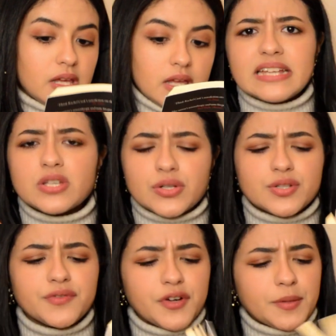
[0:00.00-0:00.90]
It's
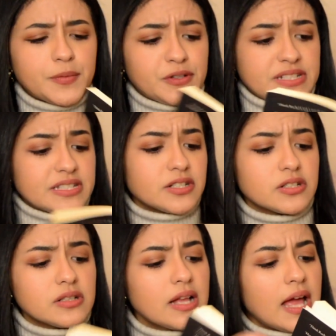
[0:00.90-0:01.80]
also very
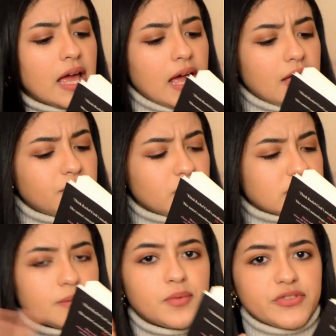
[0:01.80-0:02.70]
political, and for
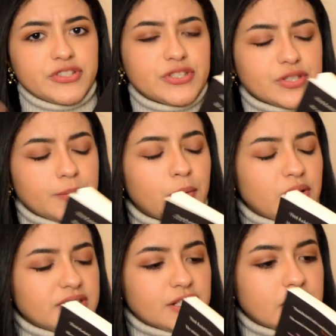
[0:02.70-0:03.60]
example, this is a
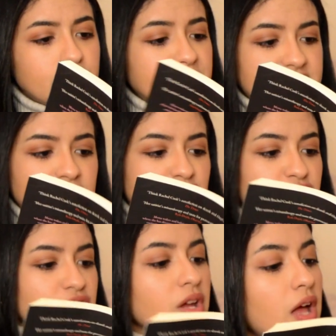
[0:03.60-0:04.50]
political
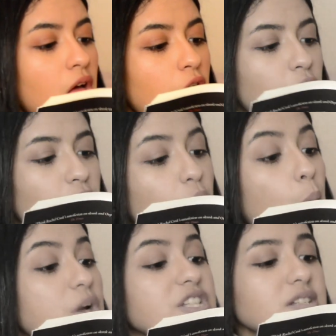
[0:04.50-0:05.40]
passage. The
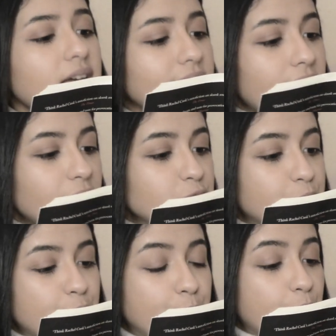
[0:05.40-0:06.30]
question I'd like to
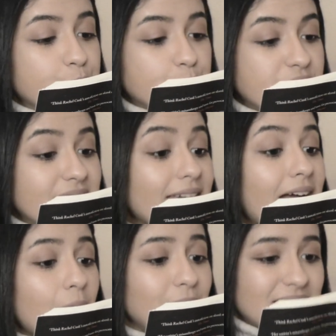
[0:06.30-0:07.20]
propose we
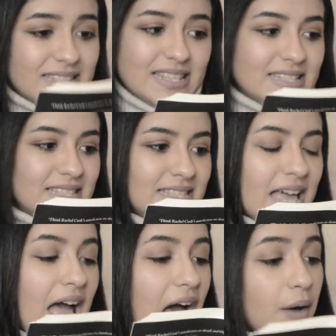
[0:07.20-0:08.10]
take up is this:
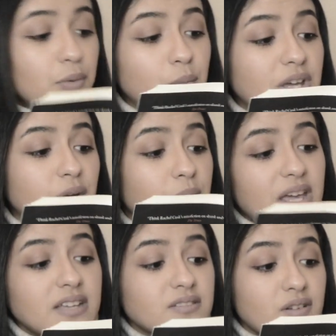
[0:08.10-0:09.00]
how do we
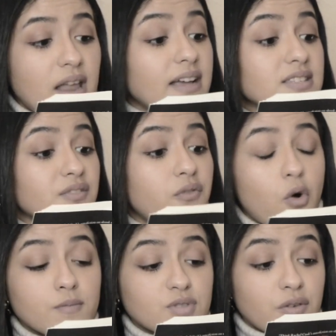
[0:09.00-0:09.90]
create collective
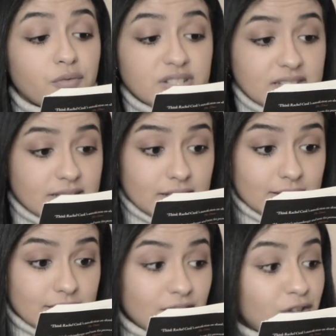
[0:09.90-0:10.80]
forms of
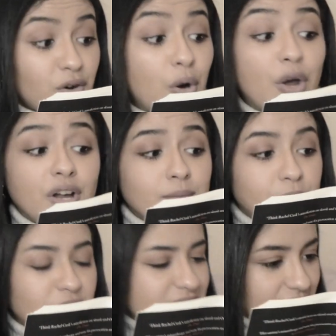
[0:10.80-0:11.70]
resistance in the current
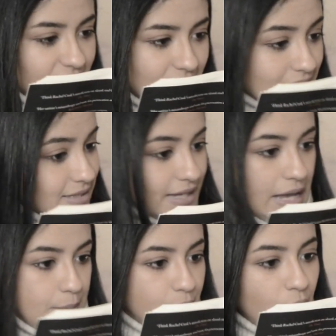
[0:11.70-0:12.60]
political
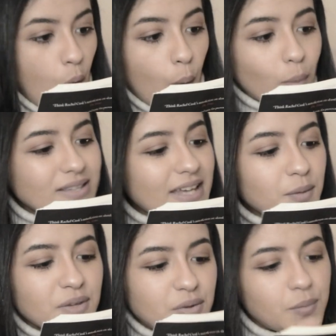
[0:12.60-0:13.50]
landscape? What
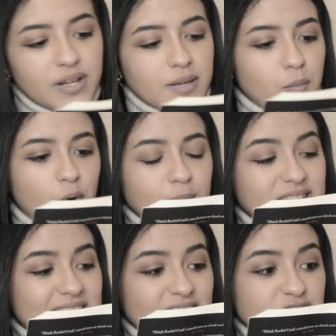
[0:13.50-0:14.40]
can we do anymore
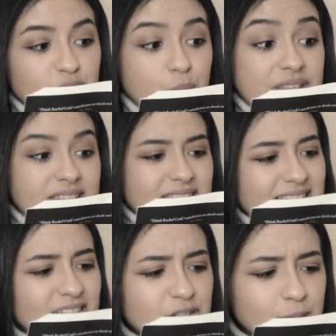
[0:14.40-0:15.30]
besides tweet?
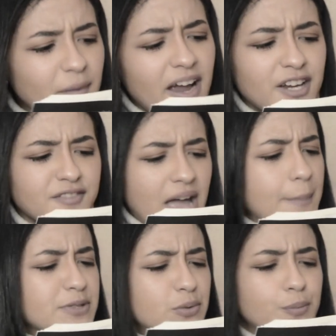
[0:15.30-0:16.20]
Is there some kind of
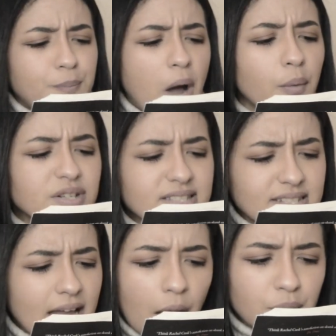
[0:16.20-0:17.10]
absolute power
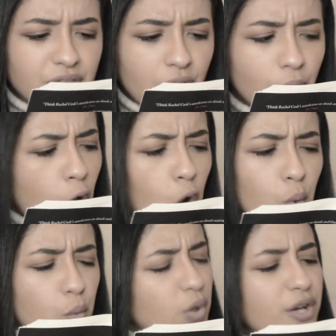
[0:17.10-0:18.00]
still out there
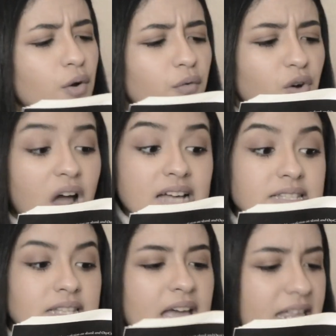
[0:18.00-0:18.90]
ruling over
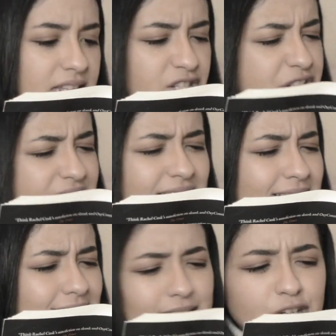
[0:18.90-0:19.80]
us? Is there still
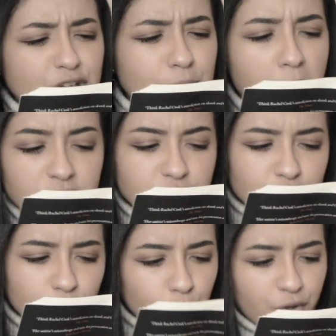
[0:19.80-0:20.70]
a singular
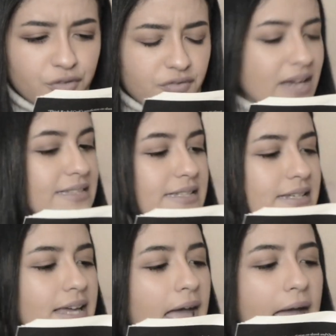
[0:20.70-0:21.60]
monster worth
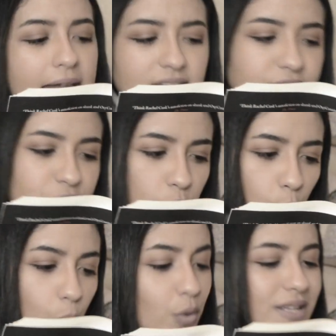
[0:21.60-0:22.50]
fighting? And if so,
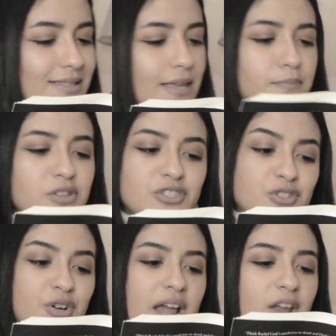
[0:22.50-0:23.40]
who is that
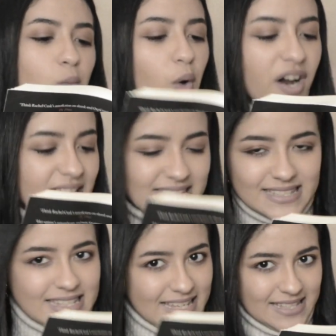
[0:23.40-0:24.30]
monster and where is
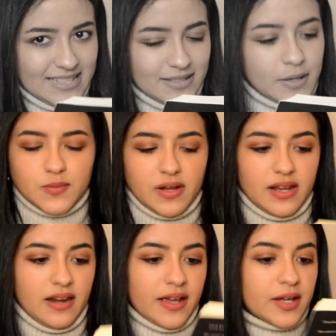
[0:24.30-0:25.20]
it hidden? This one
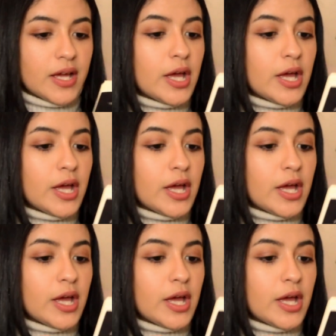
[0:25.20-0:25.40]
I like.